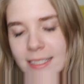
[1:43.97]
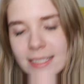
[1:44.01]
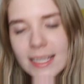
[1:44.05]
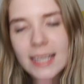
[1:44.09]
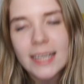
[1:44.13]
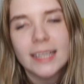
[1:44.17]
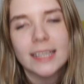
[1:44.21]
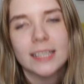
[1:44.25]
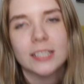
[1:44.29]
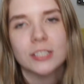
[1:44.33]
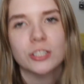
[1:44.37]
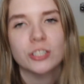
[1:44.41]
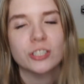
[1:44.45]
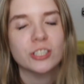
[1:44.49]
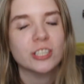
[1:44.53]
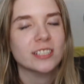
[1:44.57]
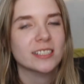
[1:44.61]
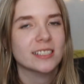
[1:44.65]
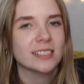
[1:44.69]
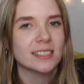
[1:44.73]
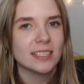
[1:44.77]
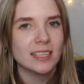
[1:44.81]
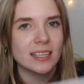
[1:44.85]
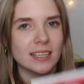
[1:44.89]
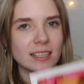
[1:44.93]
excited to
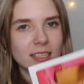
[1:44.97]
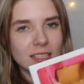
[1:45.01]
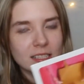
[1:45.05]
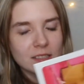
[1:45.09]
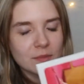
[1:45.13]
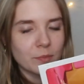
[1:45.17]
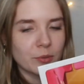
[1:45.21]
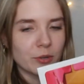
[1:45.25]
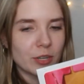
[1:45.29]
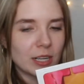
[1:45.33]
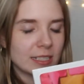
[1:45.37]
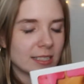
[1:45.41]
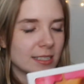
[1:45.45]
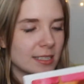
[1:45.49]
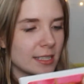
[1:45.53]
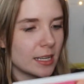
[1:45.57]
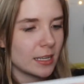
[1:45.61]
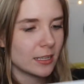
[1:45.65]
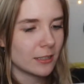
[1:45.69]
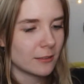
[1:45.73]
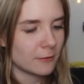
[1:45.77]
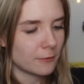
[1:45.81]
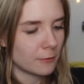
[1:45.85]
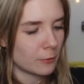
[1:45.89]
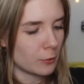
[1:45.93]
just see this
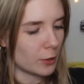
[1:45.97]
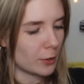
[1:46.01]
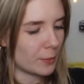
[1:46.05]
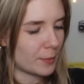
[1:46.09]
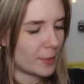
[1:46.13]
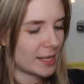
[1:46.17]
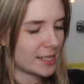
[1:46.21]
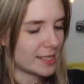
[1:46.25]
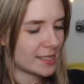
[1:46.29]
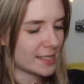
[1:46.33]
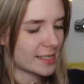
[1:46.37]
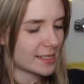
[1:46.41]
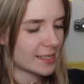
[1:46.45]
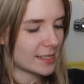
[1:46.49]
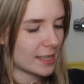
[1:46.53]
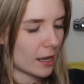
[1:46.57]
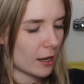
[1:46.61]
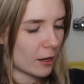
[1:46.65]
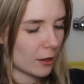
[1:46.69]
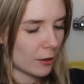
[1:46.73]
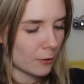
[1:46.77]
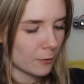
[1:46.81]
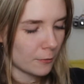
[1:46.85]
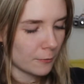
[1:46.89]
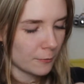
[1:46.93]
pressing for
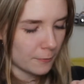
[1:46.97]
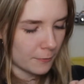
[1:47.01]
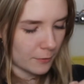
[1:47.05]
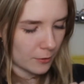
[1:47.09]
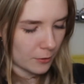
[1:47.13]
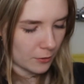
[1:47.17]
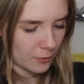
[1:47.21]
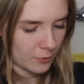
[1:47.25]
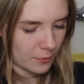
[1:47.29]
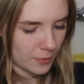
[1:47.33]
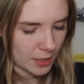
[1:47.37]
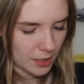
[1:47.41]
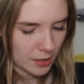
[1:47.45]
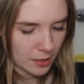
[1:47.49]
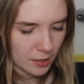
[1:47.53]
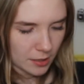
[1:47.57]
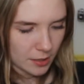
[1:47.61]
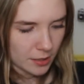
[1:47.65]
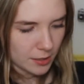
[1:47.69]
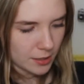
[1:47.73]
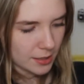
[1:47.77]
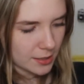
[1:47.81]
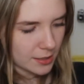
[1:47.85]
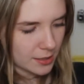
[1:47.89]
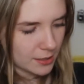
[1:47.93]
myself. Oh my
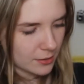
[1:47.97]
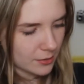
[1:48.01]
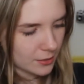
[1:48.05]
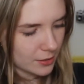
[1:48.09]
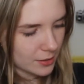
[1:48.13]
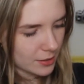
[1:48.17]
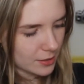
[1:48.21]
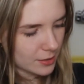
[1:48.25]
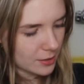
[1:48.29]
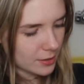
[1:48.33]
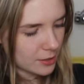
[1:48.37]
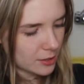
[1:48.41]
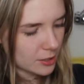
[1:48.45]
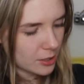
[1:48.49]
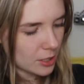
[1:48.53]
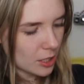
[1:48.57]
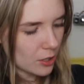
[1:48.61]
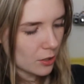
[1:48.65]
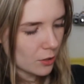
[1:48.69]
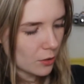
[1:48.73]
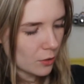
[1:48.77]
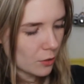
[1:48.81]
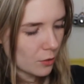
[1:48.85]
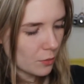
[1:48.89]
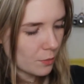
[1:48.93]
god, this looks
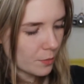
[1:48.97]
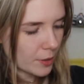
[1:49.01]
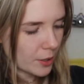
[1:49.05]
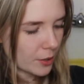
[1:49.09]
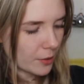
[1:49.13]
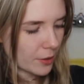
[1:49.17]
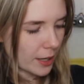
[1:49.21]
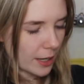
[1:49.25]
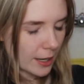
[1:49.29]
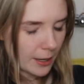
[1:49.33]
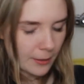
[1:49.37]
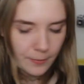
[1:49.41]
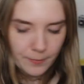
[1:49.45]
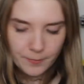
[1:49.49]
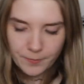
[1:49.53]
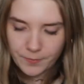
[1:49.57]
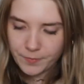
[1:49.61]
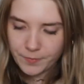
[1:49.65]
dope. Okay,